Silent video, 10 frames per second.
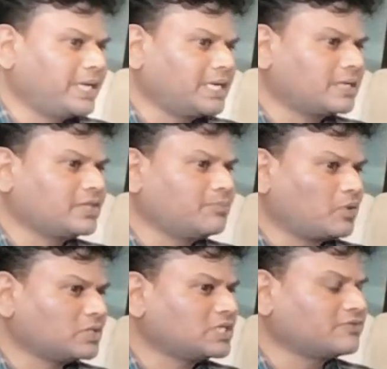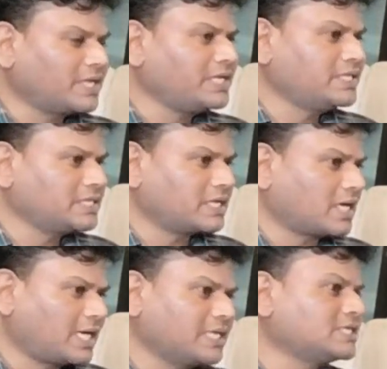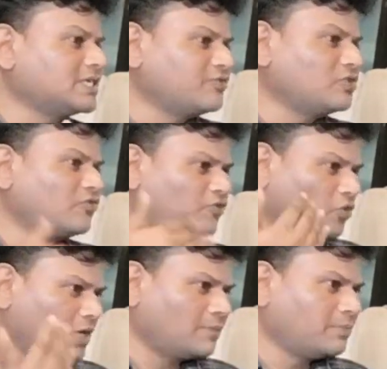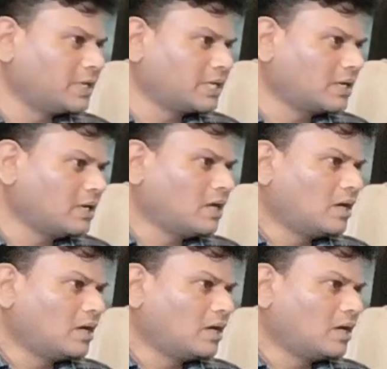make the process very easier. At least give your phone number